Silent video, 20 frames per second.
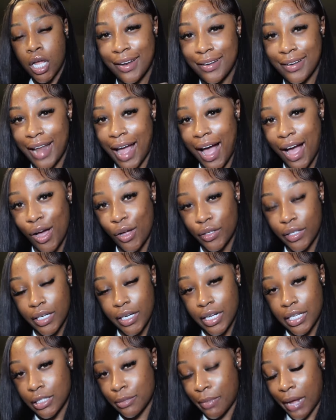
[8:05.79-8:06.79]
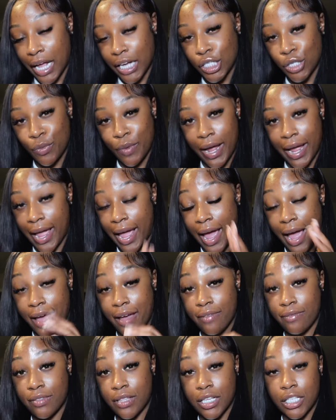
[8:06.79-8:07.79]
Not only does Mychway
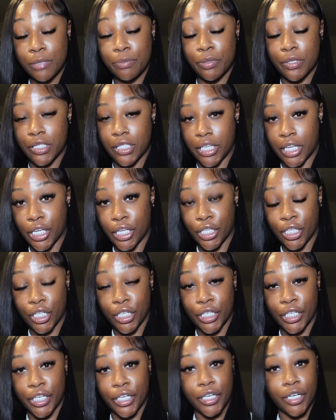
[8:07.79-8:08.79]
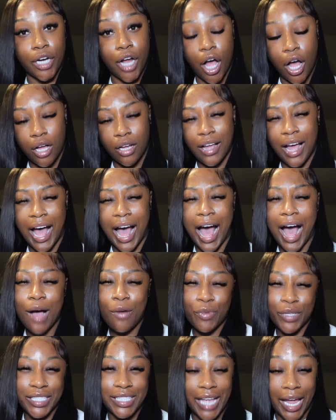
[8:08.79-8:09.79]
have this particular, I
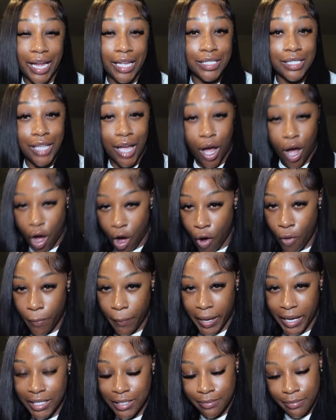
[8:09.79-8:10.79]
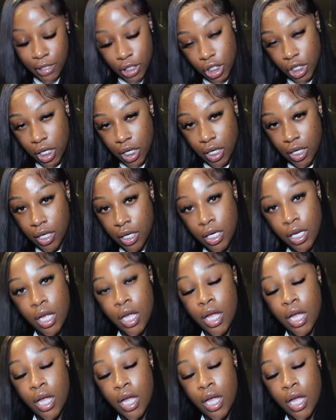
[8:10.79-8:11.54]
would say it's a home-based machine.